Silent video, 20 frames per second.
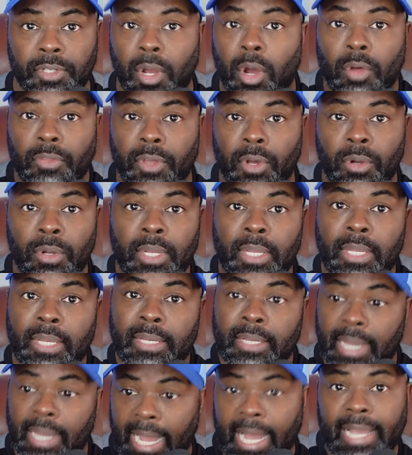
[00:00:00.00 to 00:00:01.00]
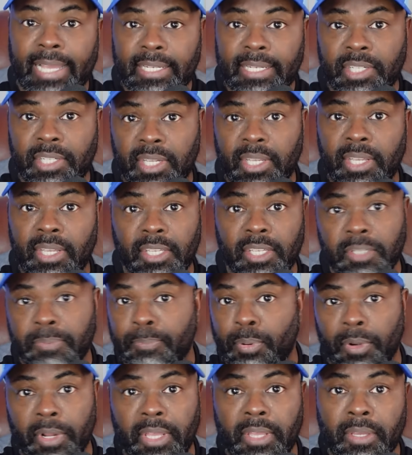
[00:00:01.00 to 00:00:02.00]
Although IT is
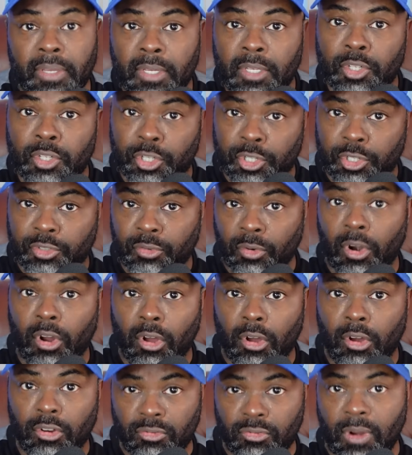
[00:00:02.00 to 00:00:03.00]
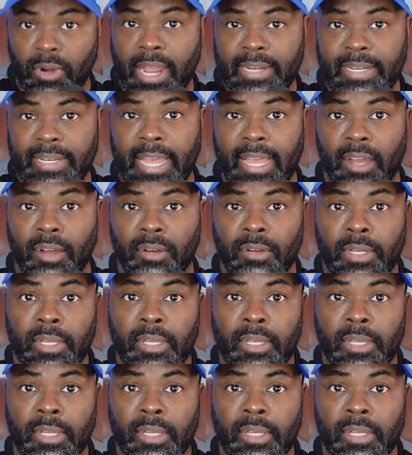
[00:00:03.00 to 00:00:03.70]
pretty strong right now